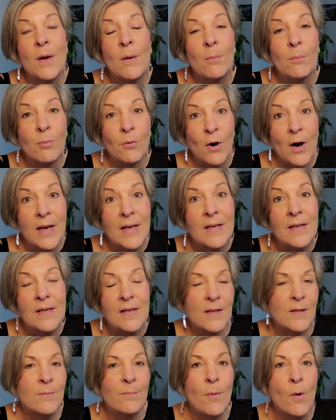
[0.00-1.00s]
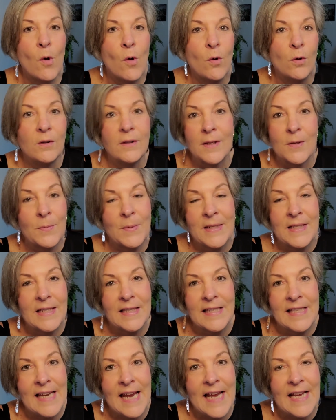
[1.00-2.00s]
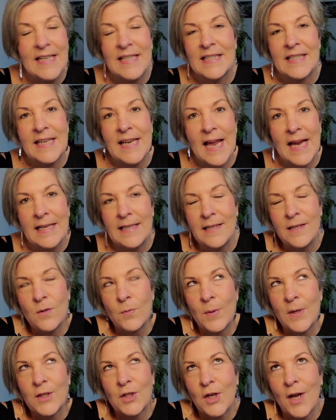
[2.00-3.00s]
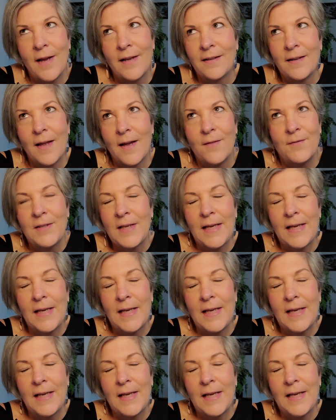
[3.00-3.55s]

bright and as bold as we did in the 80s and 90s, which I loved.